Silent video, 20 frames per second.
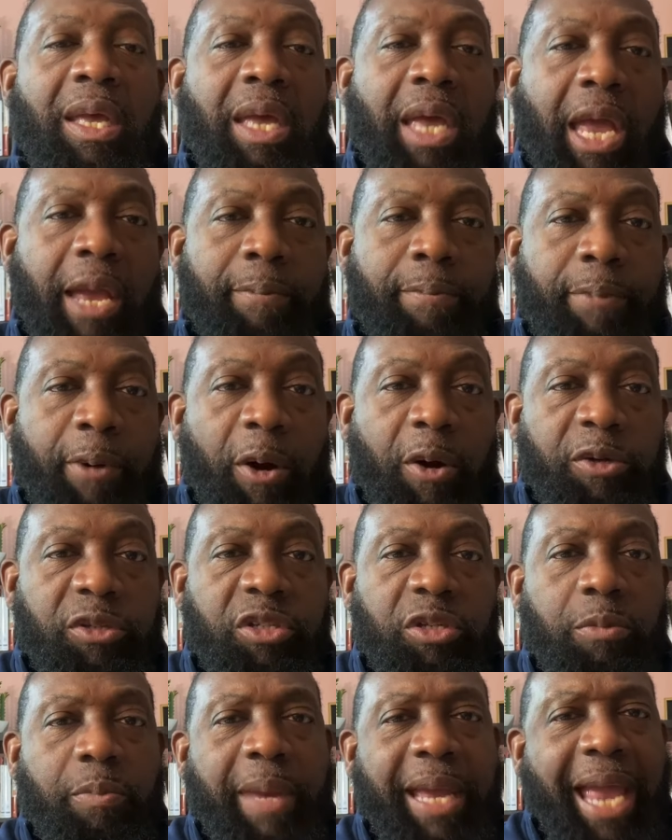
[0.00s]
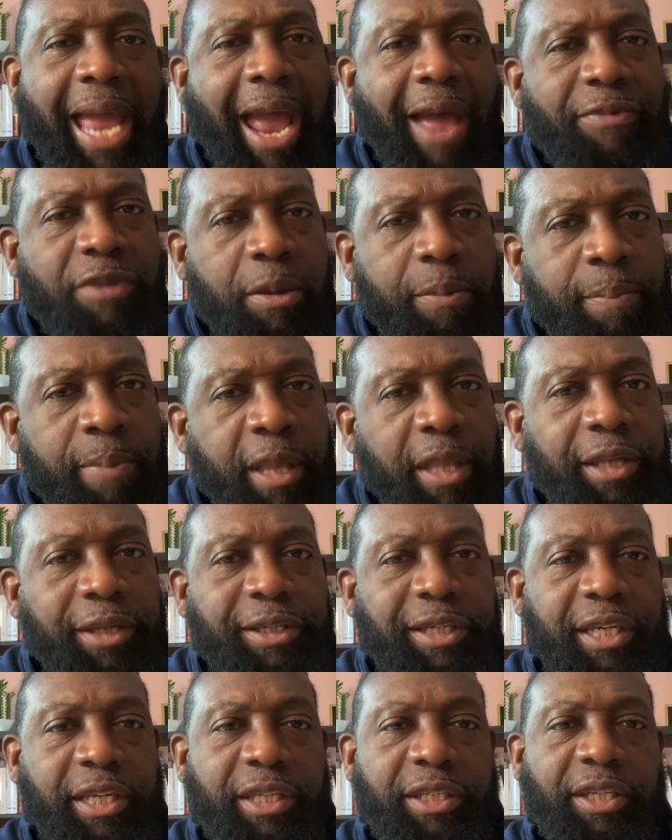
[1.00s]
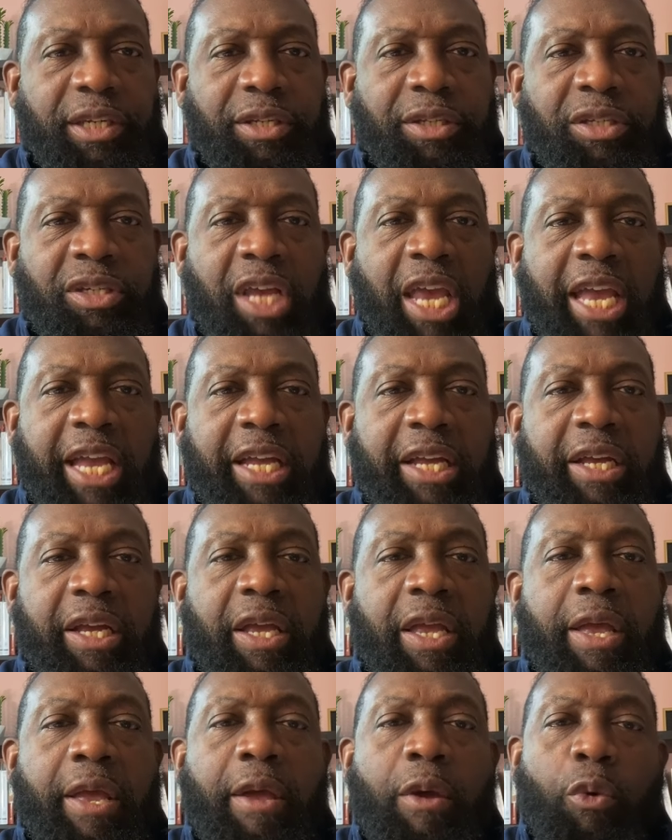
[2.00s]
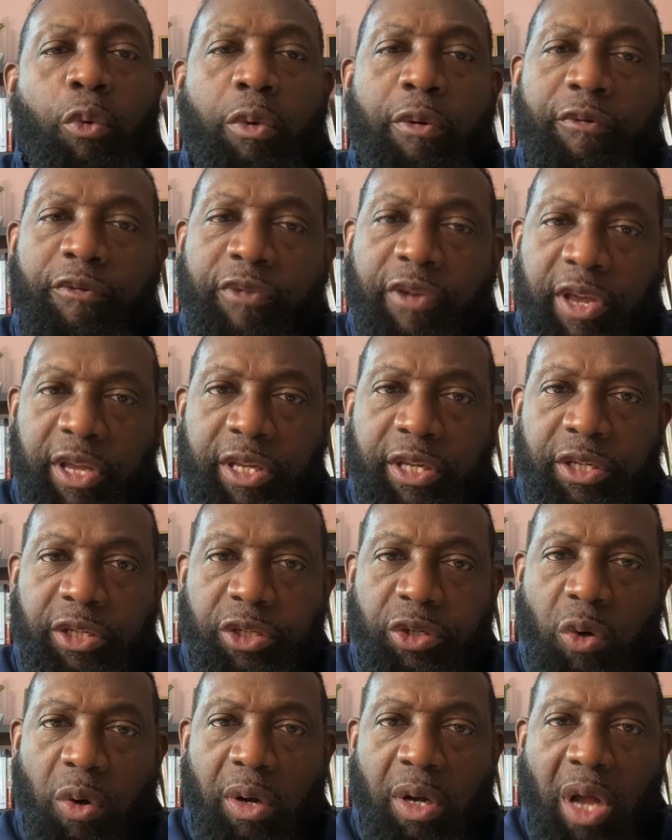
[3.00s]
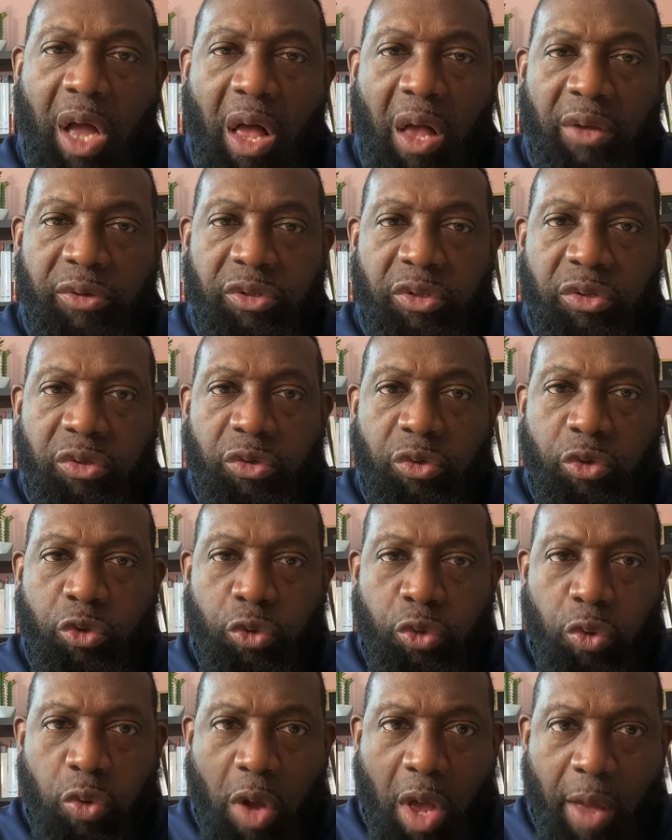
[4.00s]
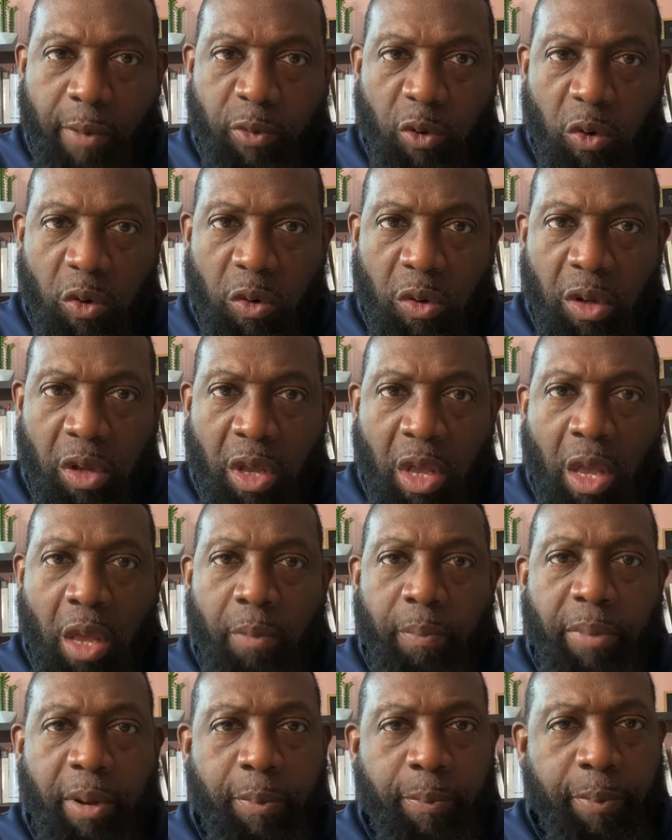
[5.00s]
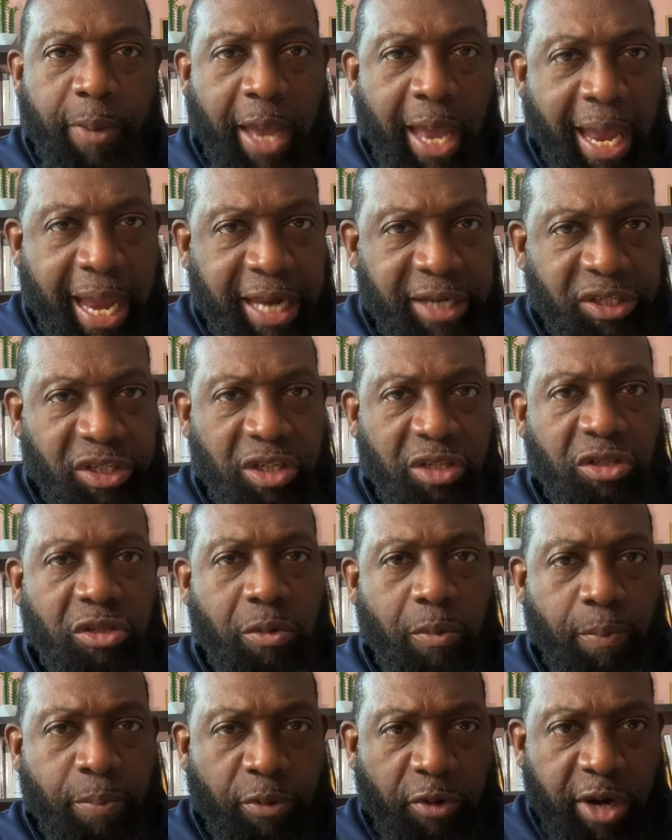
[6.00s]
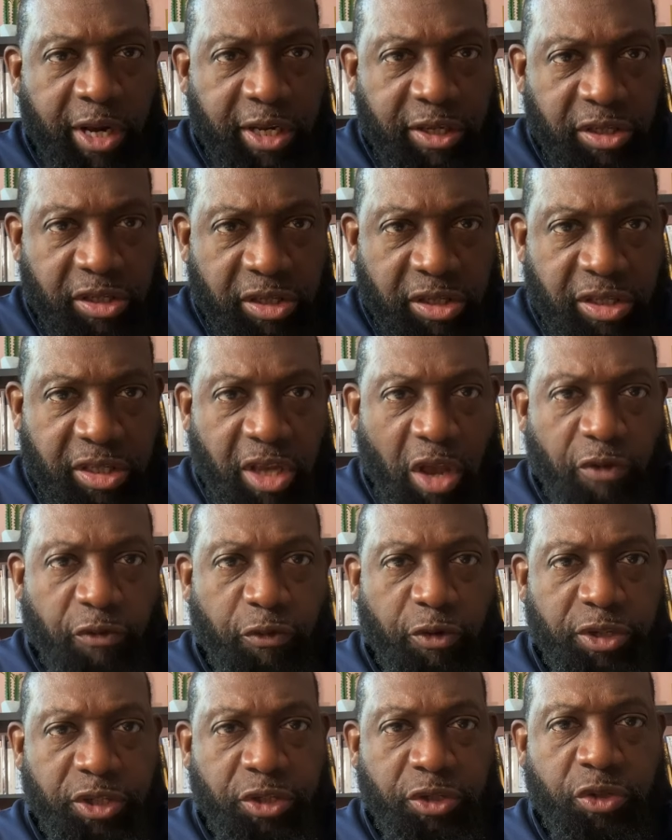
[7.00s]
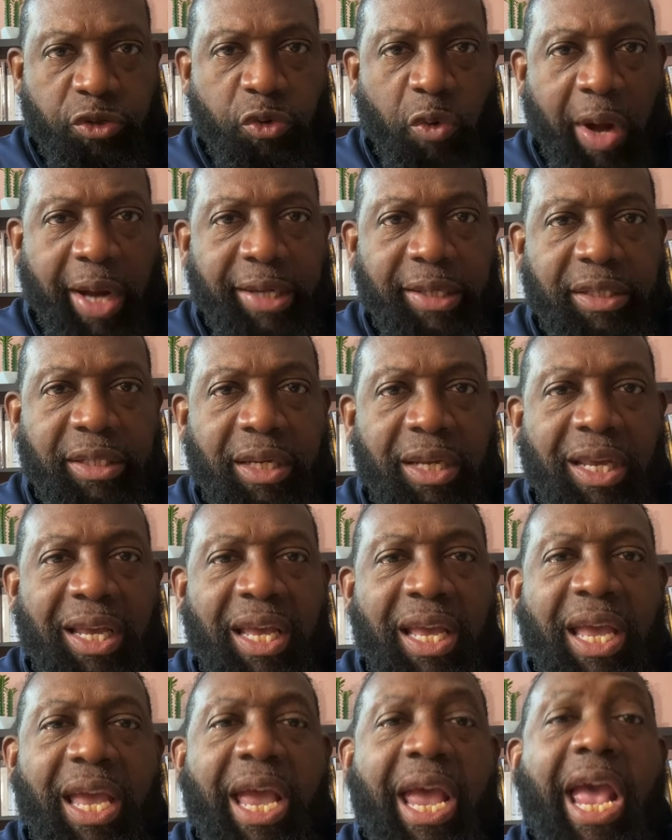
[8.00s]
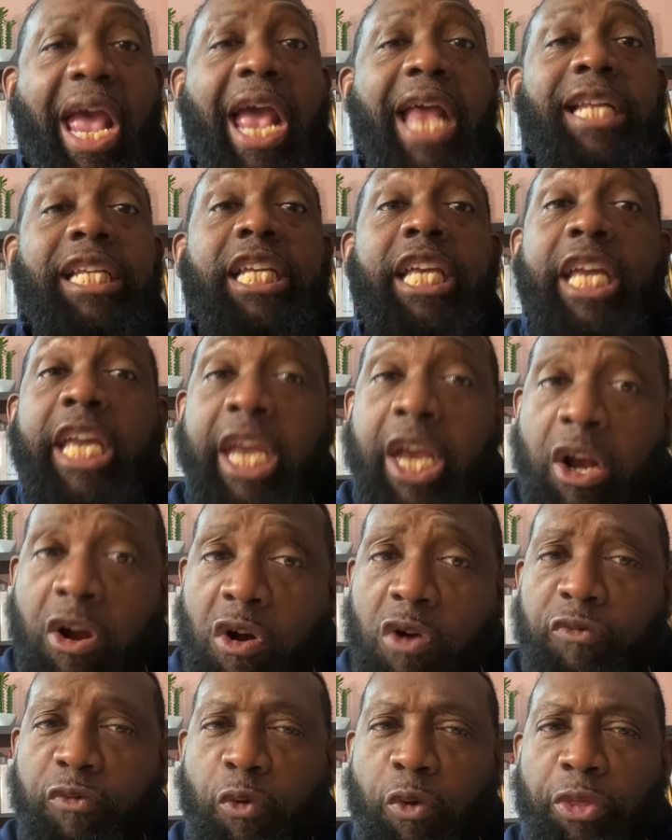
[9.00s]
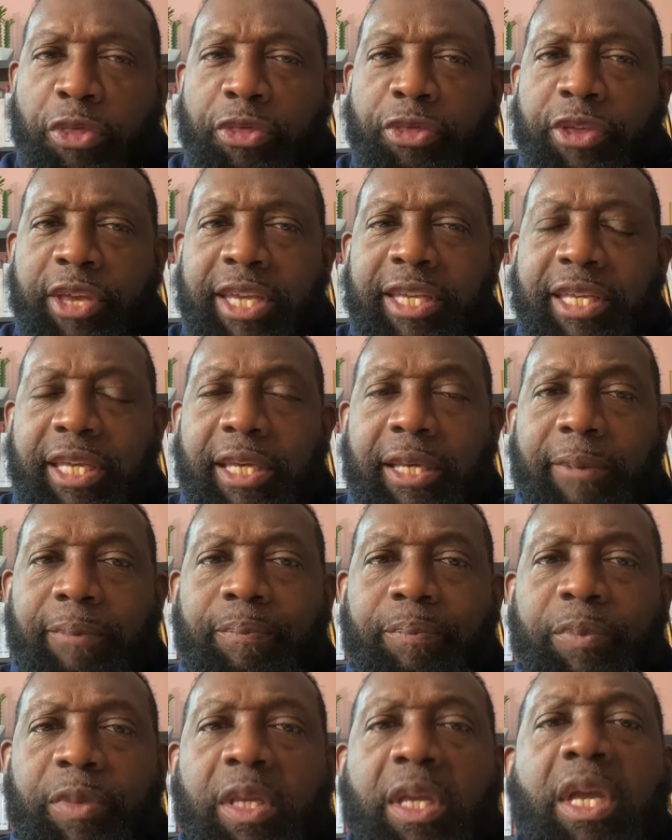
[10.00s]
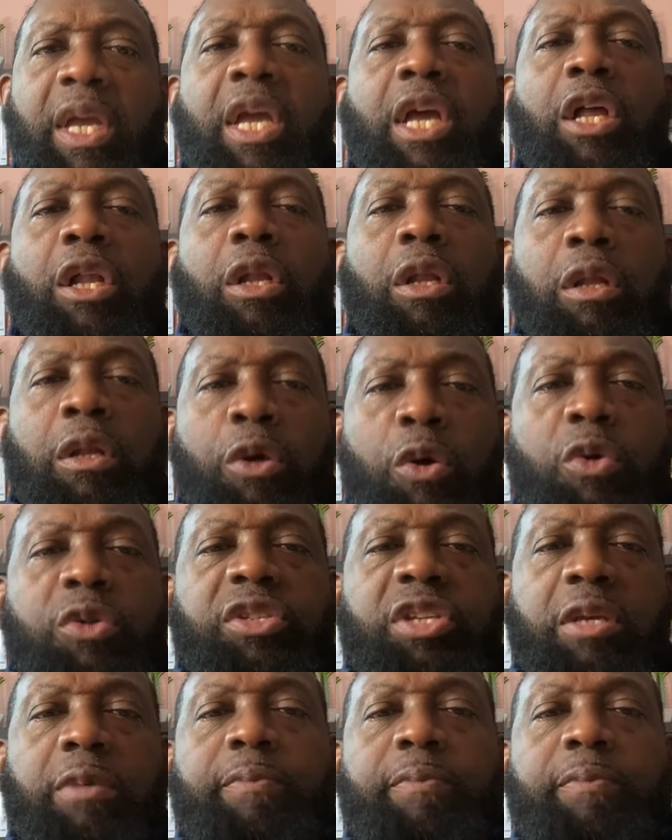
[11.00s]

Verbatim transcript: A person may have the ability to take revenge or cause trouble, but patience brings self restraint and careful thinking. Losing